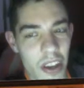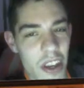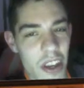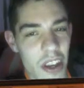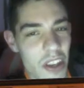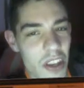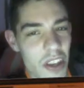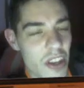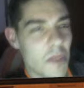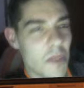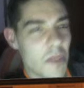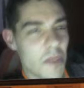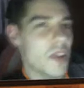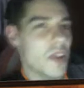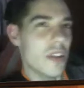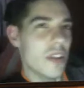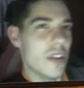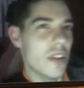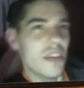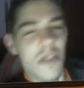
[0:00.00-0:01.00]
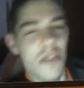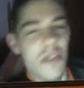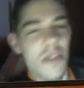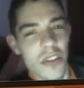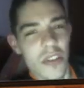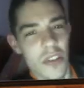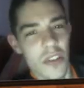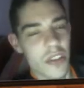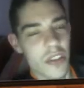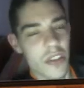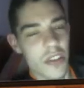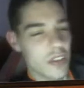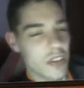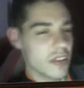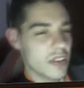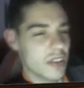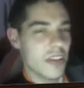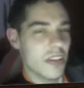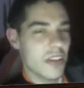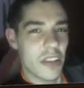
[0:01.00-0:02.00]
Because of you,
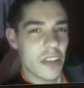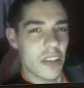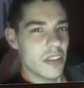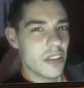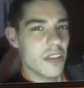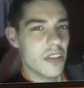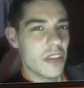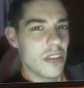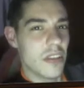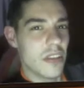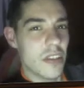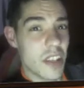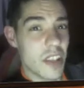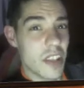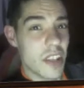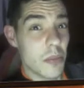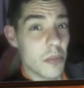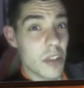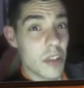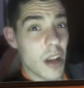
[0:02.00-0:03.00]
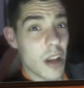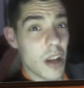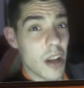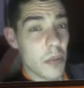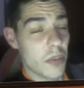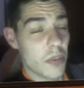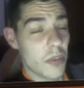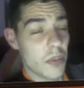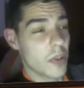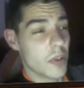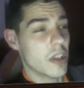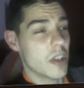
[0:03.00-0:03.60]
just sums it up in for you.